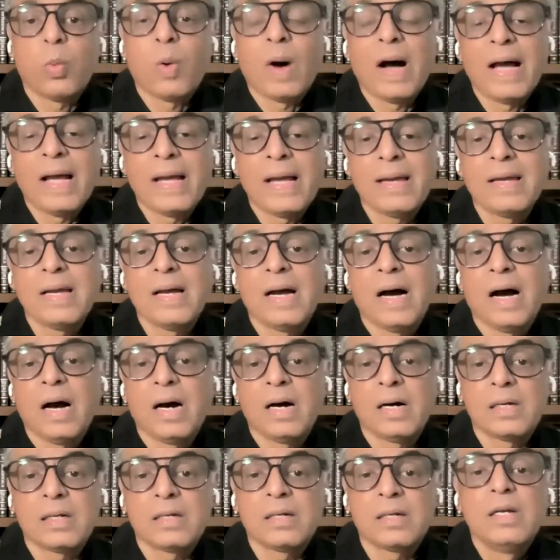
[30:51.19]
Why
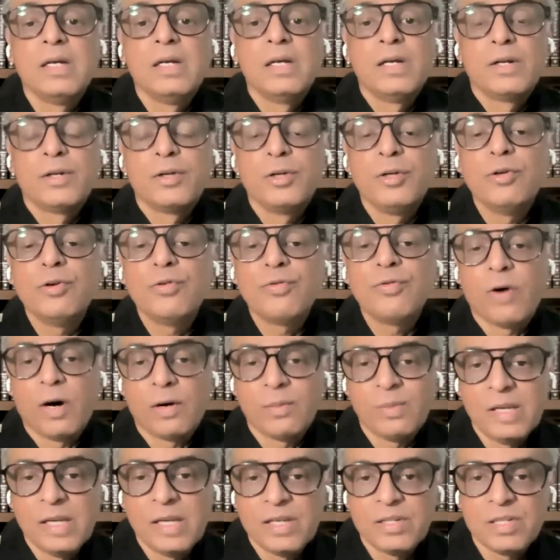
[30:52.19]
are new
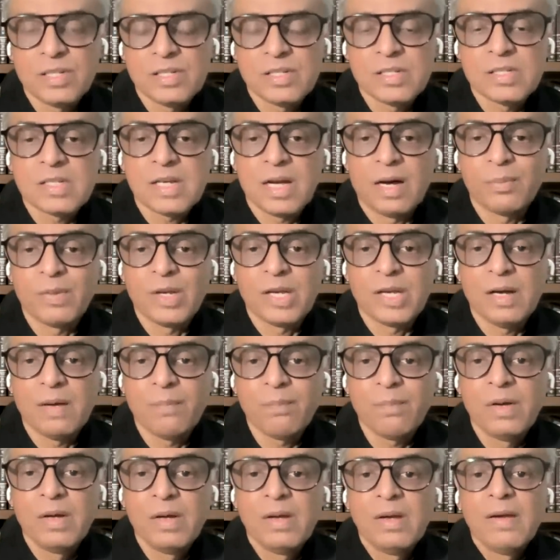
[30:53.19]
formulations coming
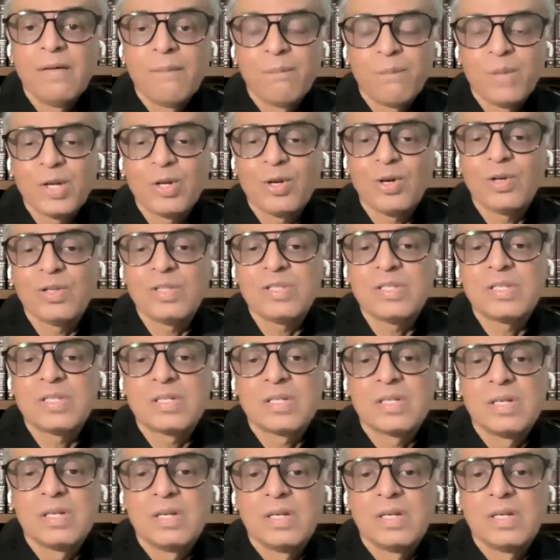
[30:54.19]
up? Because